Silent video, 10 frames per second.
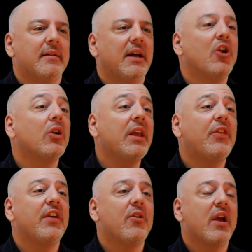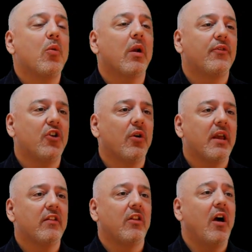An early theory in one of
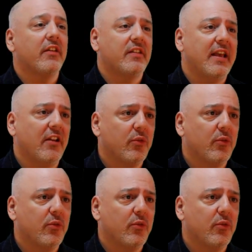Tolkien's lost tales